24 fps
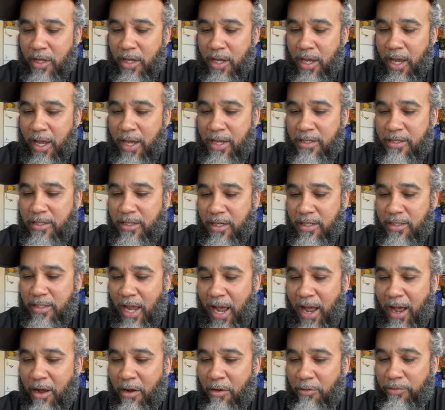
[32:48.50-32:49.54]
It's just I
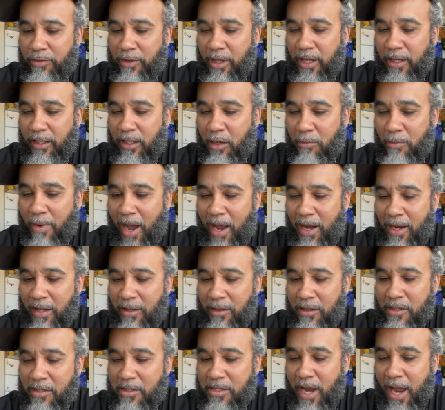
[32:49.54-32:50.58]
don't think nobody in
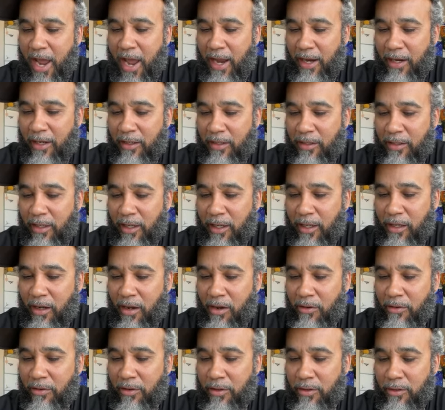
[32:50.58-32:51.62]
the chat can click
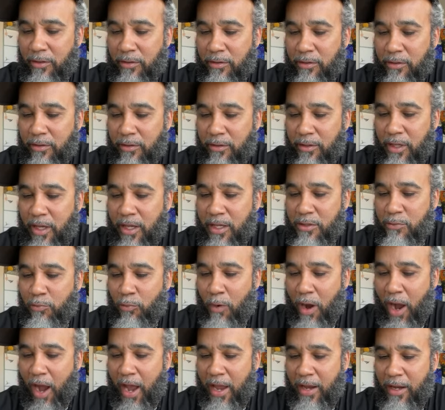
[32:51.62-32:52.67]
on it. It's
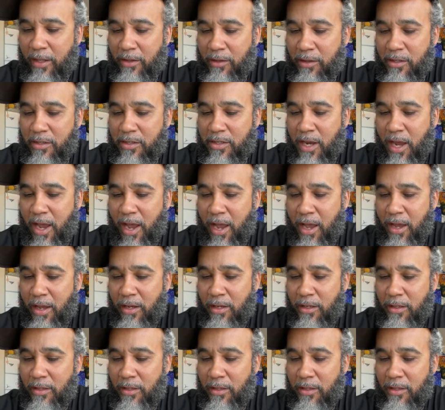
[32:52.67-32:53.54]
white in the chat.